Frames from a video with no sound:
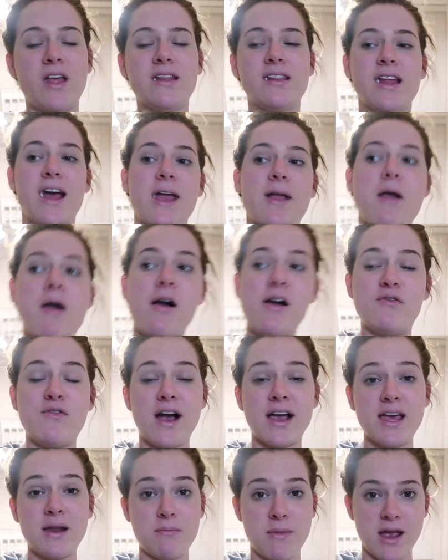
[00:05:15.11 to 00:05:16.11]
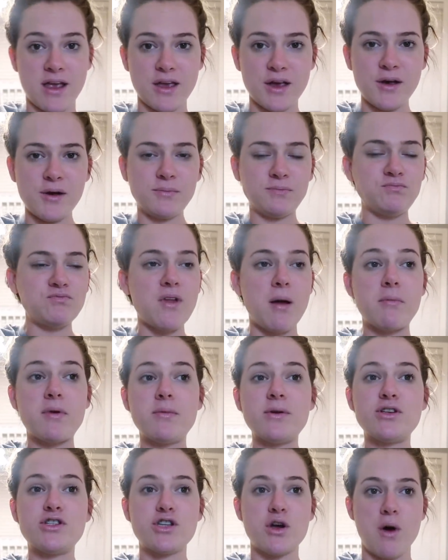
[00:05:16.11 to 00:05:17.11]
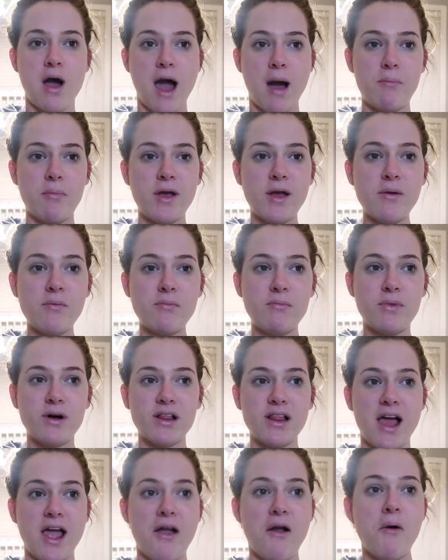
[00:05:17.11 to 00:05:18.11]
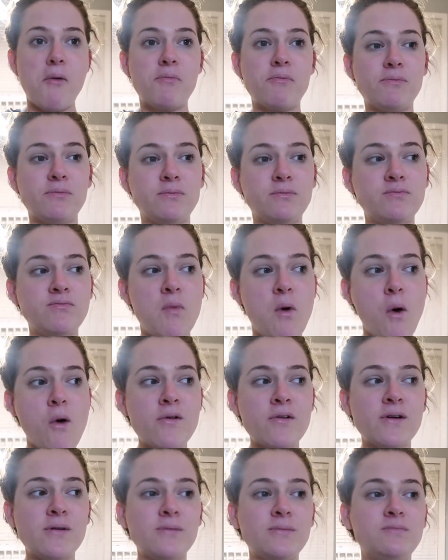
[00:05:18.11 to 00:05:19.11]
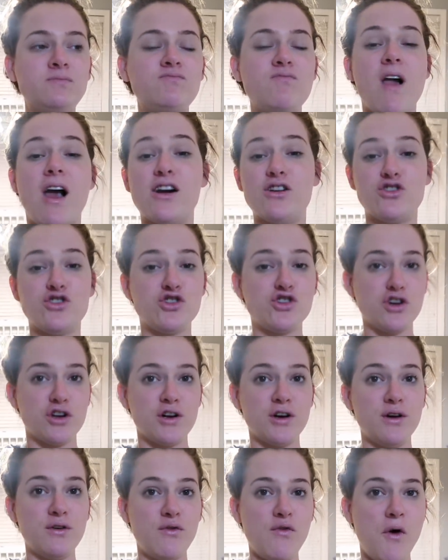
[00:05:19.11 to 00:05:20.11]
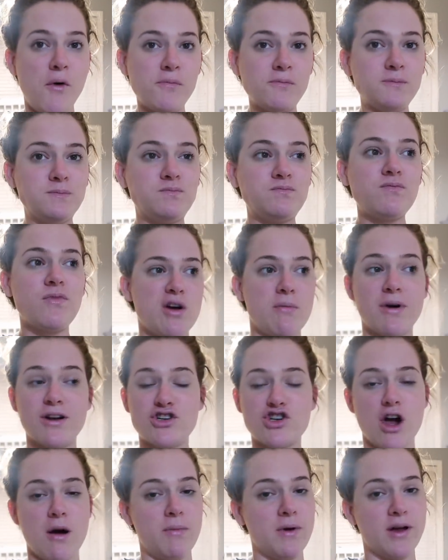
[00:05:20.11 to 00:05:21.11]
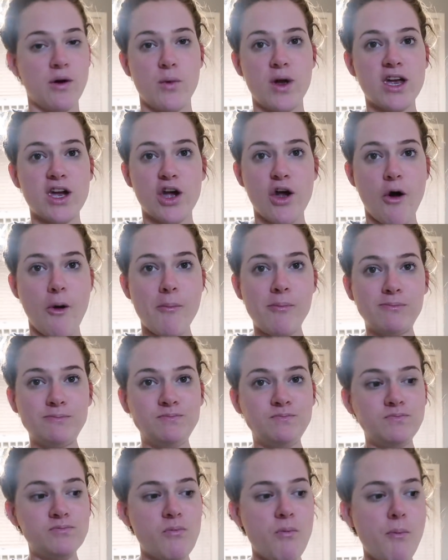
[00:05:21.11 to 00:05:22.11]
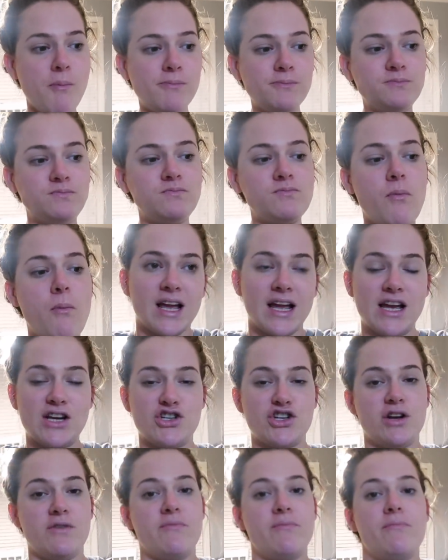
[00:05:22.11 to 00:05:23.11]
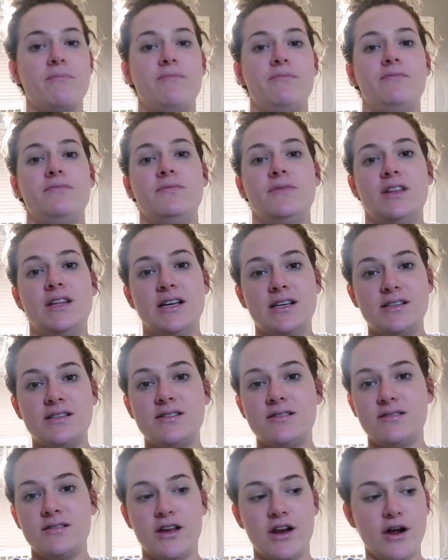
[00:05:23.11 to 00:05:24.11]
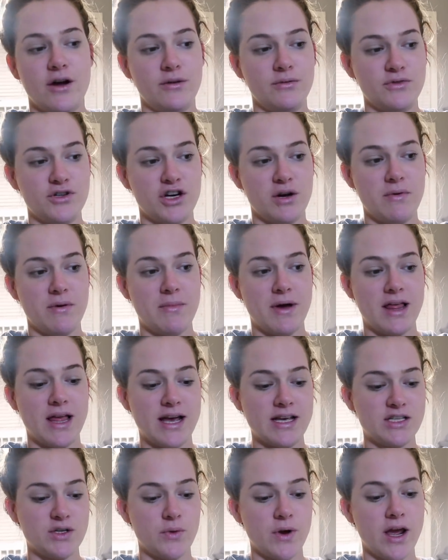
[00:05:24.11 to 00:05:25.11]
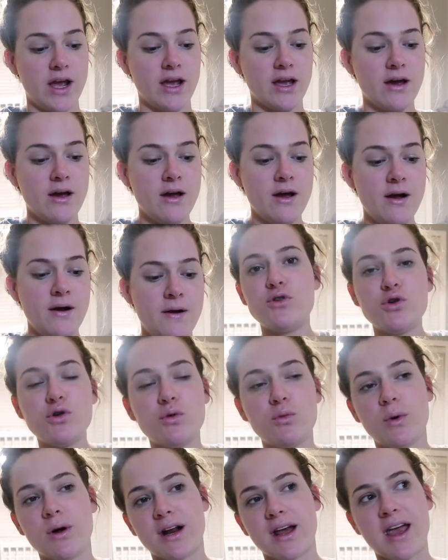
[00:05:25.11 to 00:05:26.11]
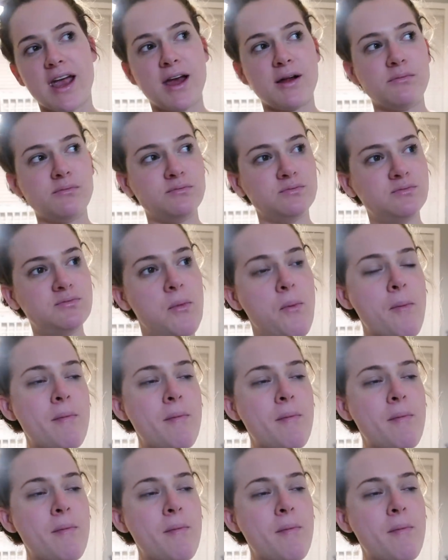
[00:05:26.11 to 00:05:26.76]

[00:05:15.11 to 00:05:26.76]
And like, if I can make it, I'm gonna be so happy. But like, I should have shut my shop like a week ago. Like I should have, this, you know, should have been my last week. I'm doing what I can.